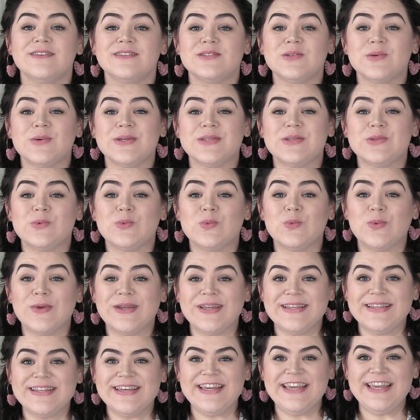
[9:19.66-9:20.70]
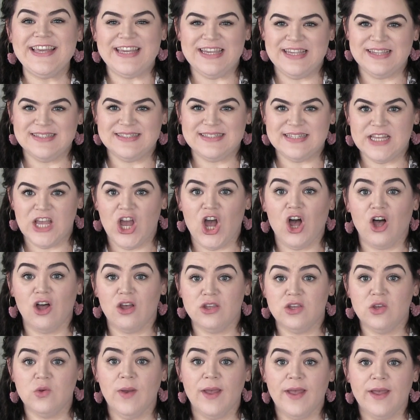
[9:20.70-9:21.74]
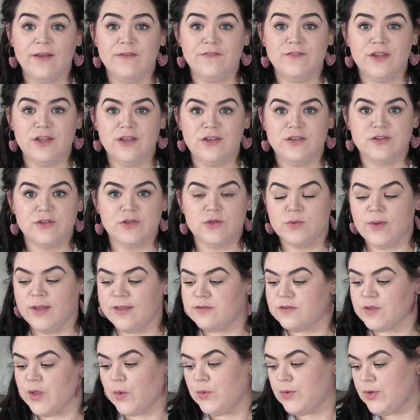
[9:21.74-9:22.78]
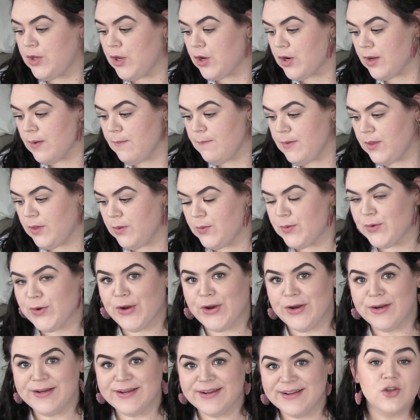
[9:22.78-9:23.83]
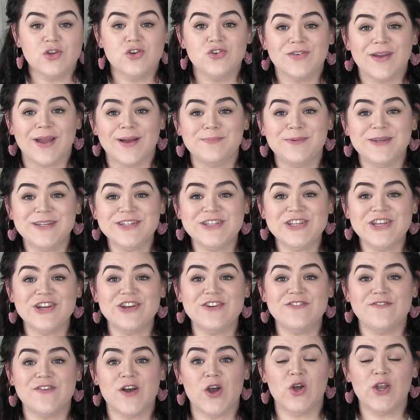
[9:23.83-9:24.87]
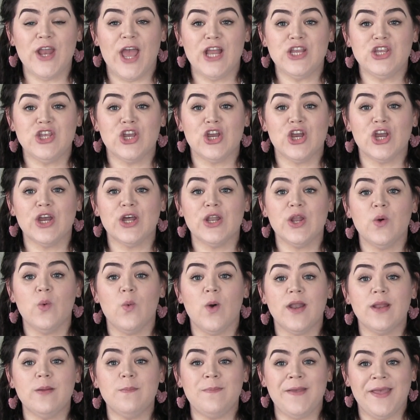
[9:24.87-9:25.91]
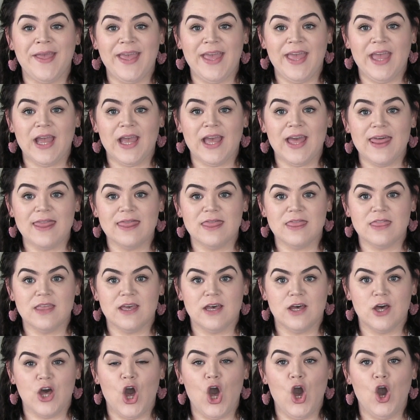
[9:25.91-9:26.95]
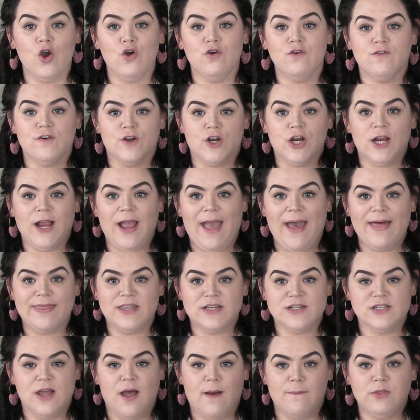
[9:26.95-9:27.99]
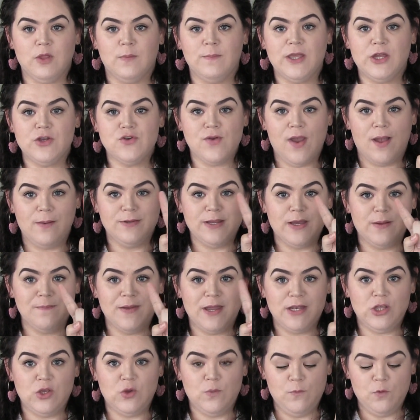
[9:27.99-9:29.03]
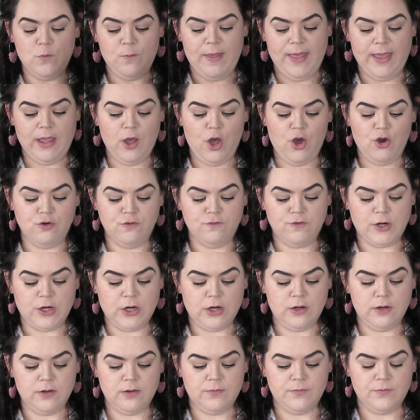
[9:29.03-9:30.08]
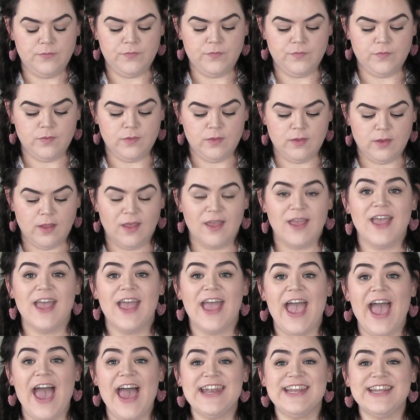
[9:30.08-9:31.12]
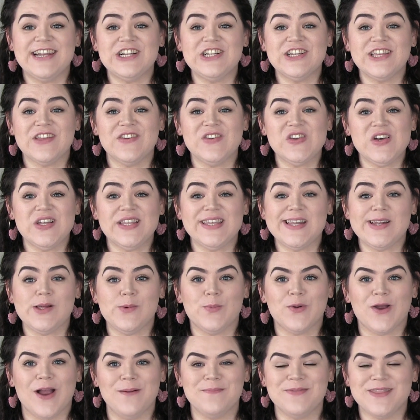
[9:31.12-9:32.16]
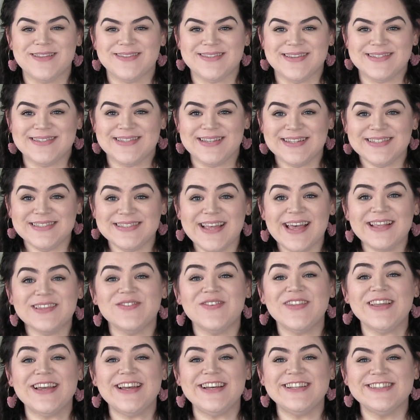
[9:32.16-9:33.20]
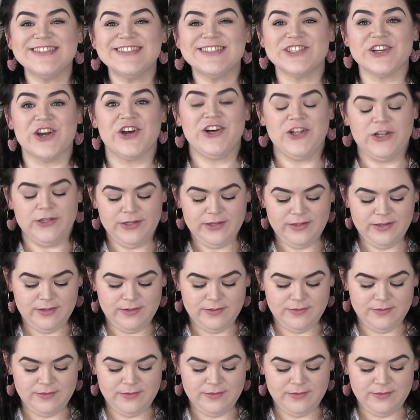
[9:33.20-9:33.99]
So it's really easy. All you have to do is go to your computer, drop it to your phone, and you're gonna wanna pick the Over at the top. There'll be a drop-down menu, pick Over, and it'll give you a little prompt that says successfully installed.